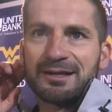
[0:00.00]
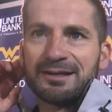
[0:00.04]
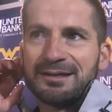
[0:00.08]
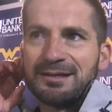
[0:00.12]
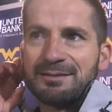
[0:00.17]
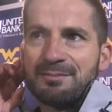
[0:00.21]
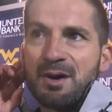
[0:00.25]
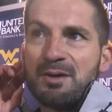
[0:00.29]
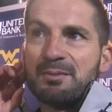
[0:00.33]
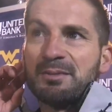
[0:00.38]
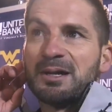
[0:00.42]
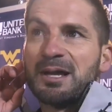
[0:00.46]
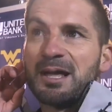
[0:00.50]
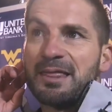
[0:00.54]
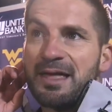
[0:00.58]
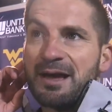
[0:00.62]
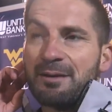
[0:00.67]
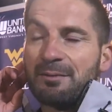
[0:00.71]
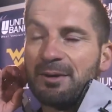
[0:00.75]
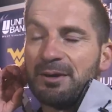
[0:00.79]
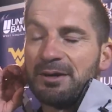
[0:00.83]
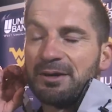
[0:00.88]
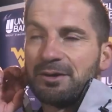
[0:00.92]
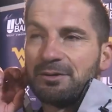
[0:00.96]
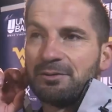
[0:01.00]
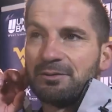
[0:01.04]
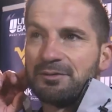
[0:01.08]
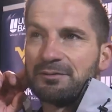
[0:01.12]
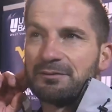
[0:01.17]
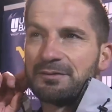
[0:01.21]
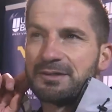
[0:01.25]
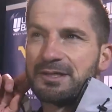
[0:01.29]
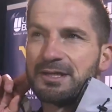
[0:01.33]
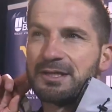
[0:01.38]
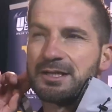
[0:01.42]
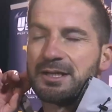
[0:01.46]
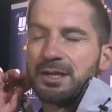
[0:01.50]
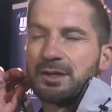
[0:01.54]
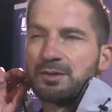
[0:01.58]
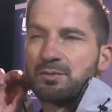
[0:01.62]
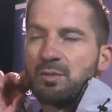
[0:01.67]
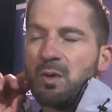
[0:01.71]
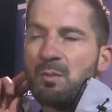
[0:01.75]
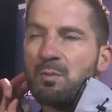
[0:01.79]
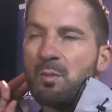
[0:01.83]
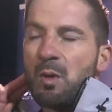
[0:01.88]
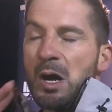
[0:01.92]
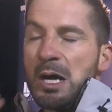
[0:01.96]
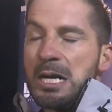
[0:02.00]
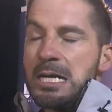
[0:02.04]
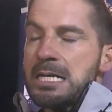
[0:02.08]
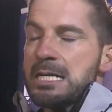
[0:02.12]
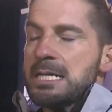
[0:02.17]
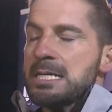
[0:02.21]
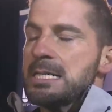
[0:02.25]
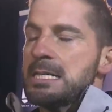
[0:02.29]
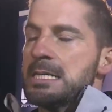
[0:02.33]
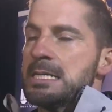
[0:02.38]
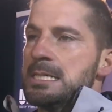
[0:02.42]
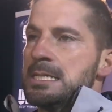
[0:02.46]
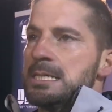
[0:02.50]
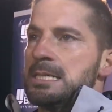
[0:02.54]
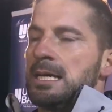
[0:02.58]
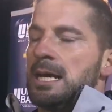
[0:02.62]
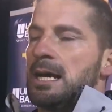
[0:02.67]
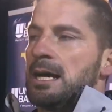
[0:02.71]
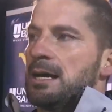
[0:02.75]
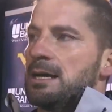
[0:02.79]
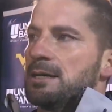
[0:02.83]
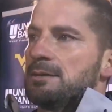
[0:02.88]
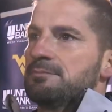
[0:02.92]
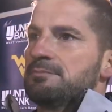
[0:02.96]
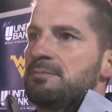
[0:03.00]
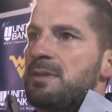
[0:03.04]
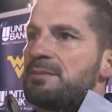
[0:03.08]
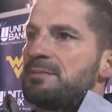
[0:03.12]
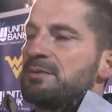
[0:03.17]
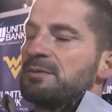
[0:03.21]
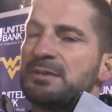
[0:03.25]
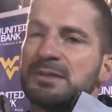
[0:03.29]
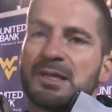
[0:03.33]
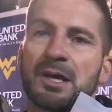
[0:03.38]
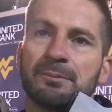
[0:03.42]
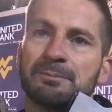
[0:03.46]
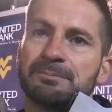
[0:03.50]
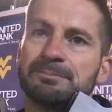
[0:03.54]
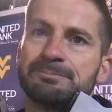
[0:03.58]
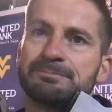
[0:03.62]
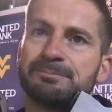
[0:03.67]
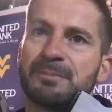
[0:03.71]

and in a moment like that where all of a sudden it goes one-one, um, maybe we don't.